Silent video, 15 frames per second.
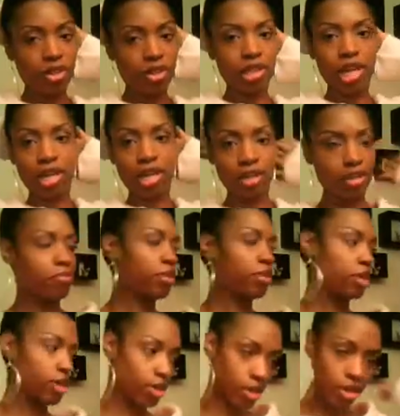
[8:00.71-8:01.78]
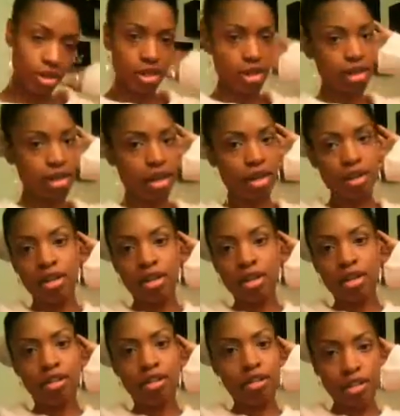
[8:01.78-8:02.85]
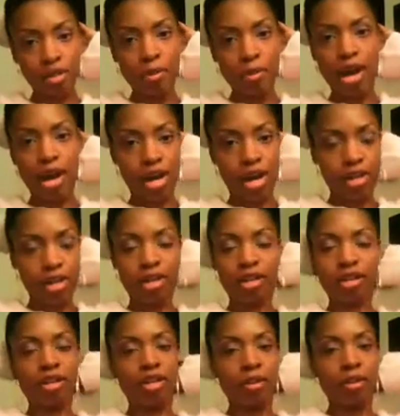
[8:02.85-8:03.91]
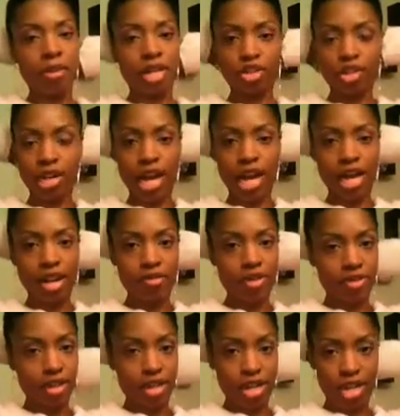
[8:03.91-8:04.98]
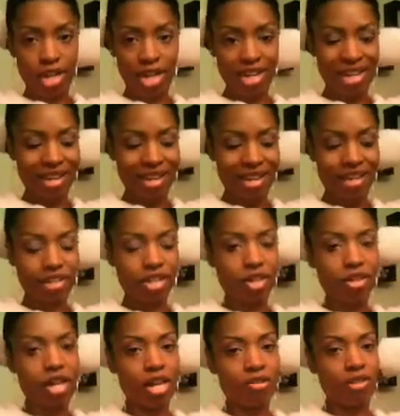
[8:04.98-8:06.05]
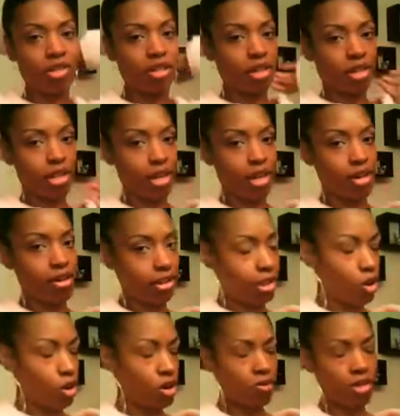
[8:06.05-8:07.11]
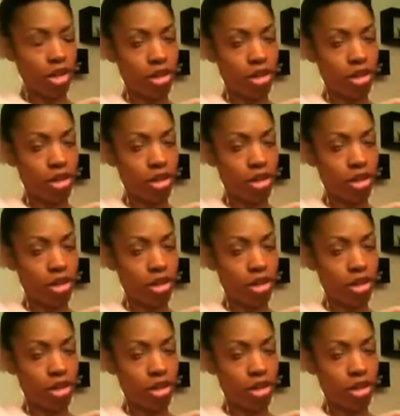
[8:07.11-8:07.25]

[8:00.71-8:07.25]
feel, and I get the mirror and I look behind here and I make sure I got everything. Any ends that are left sticking out,